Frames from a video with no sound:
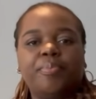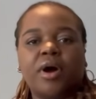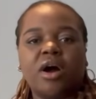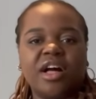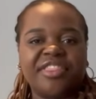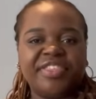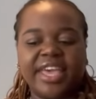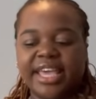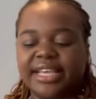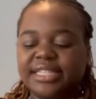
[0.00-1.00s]
bar
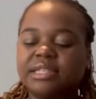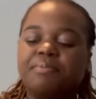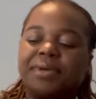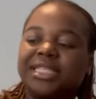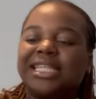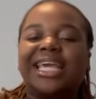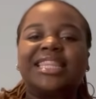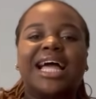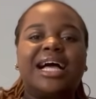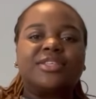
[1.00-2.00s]
things and bits
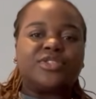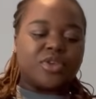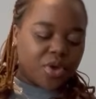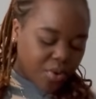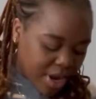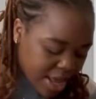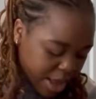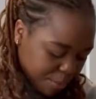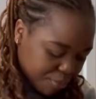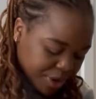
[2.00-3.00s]
like that so
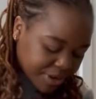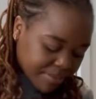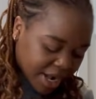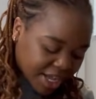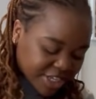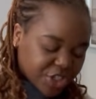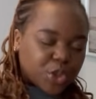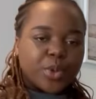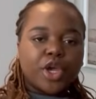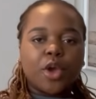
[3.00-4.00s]
pretty much
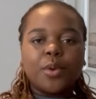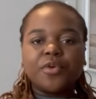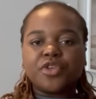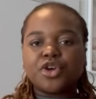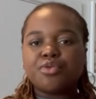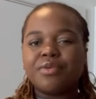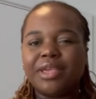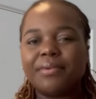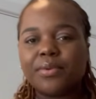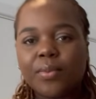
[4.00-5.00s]
we're going with the
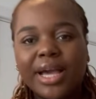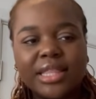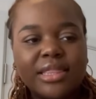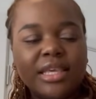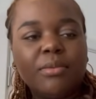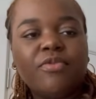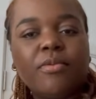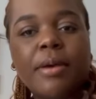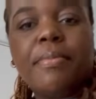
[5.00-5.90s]
cream and white theme for my